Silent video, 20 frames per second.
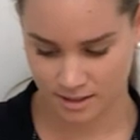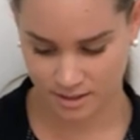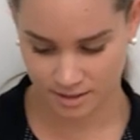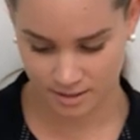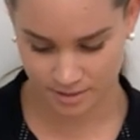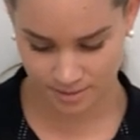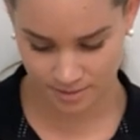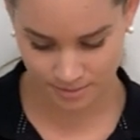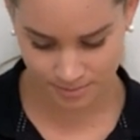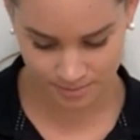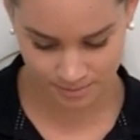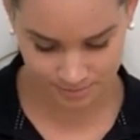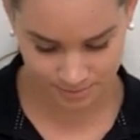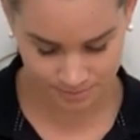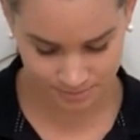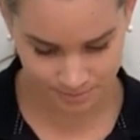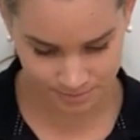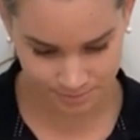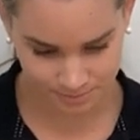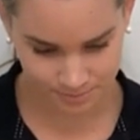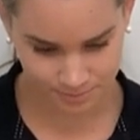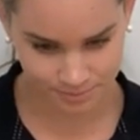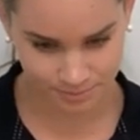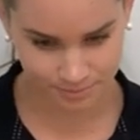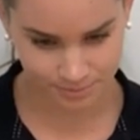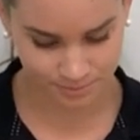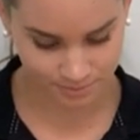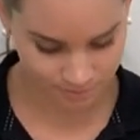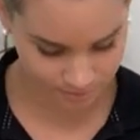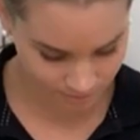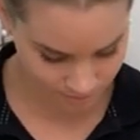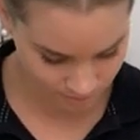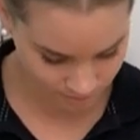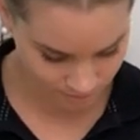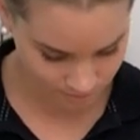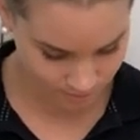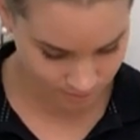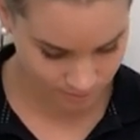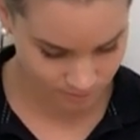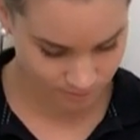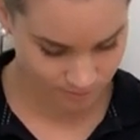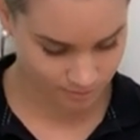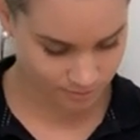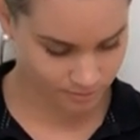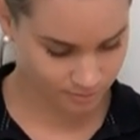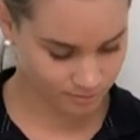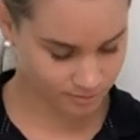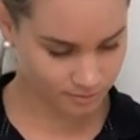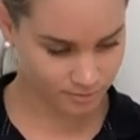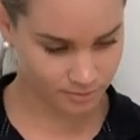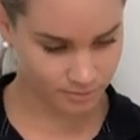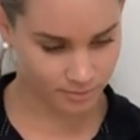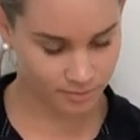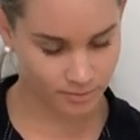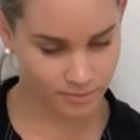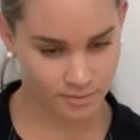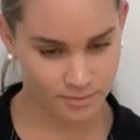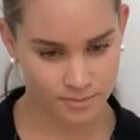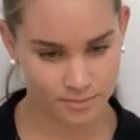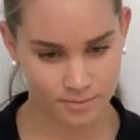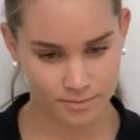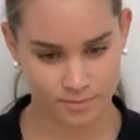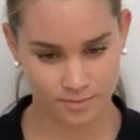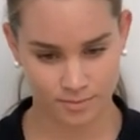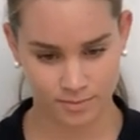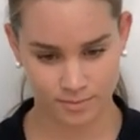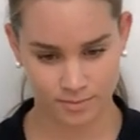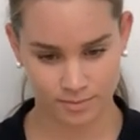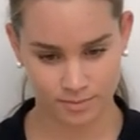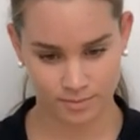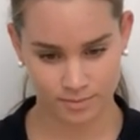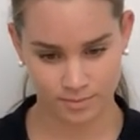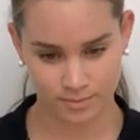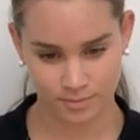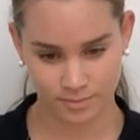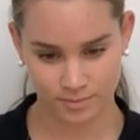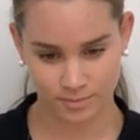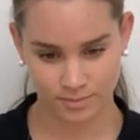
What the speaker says: No one is speaking in this clip.